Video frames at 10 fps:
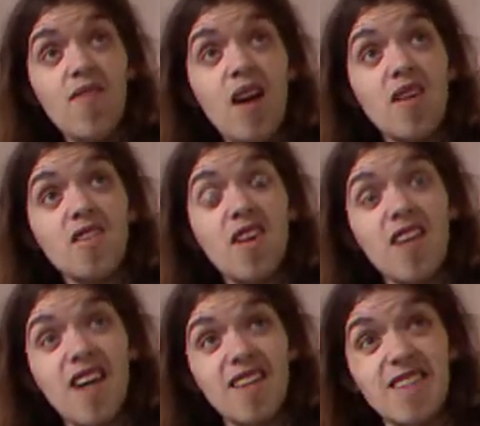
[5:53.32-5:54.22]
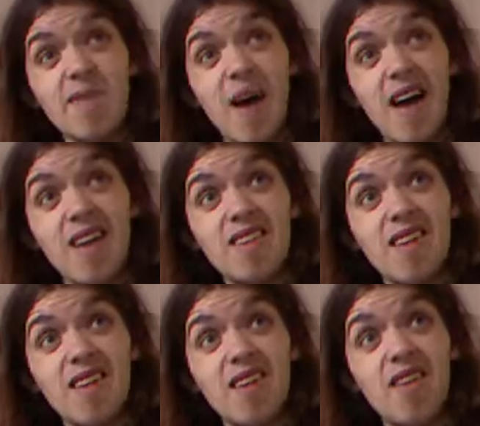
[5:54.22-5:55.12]
Those aren't actually bad.
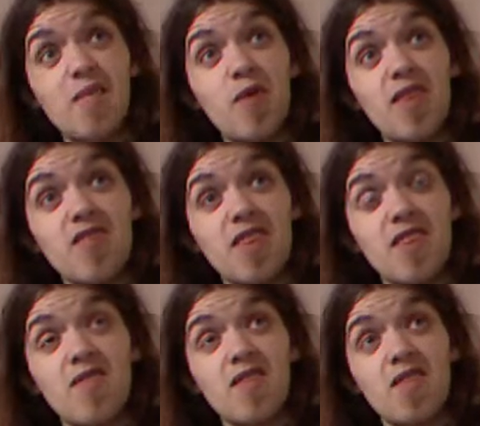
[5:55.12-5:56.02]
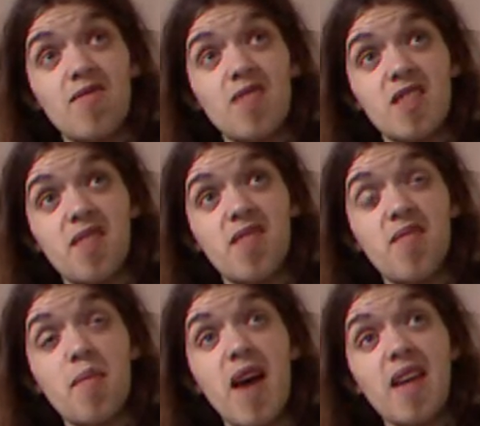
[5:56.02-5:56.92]
They're kind of more interesting than some of the stuff in
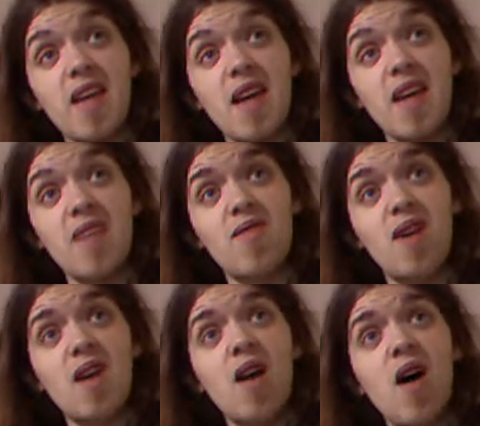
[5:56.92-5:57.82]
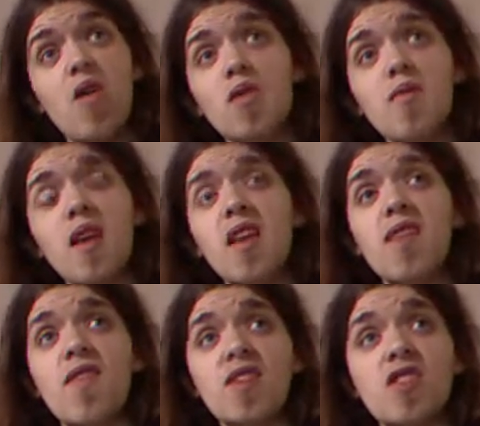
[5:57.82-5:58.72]
the main game.
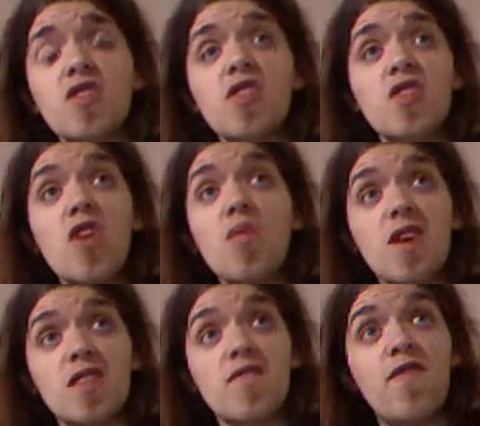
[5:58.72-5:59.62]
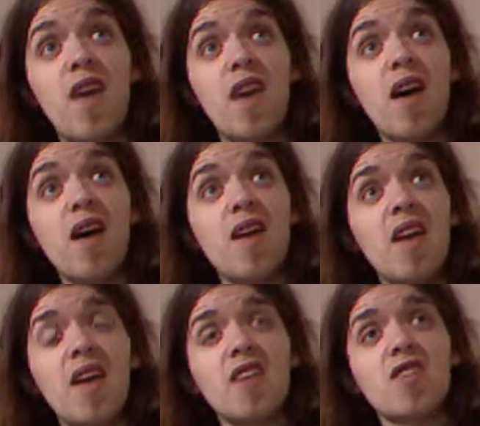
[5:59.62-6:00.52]
Ultimately, there's just too much filler.
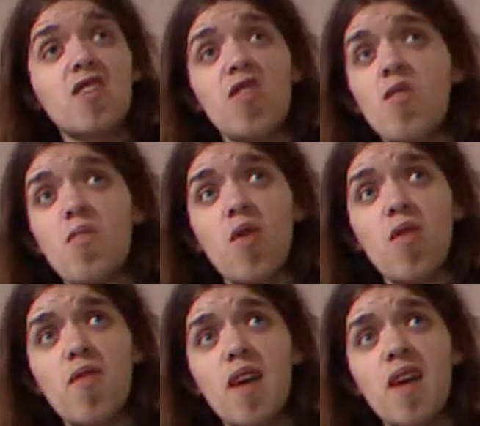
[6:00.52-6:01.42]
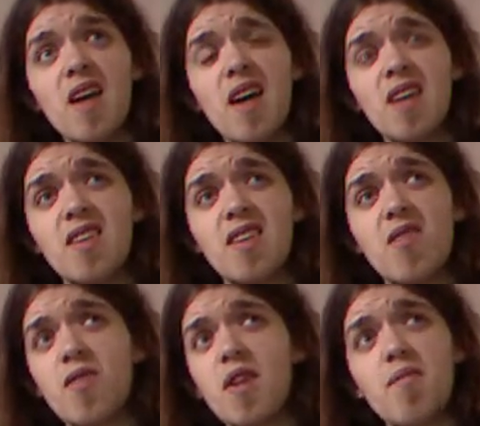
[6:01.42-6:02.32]
It's too boring
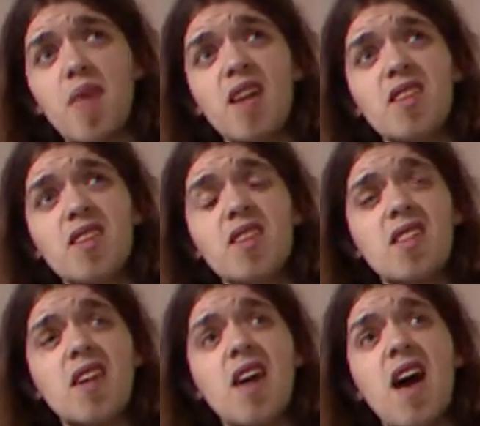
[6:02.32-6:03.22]
in places.